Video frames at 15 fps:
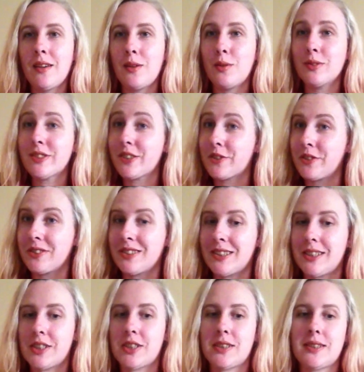also cross
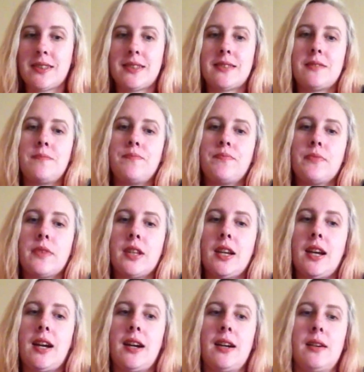stitches,
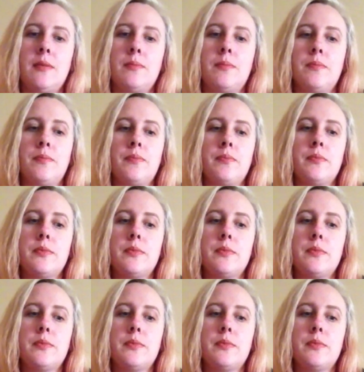and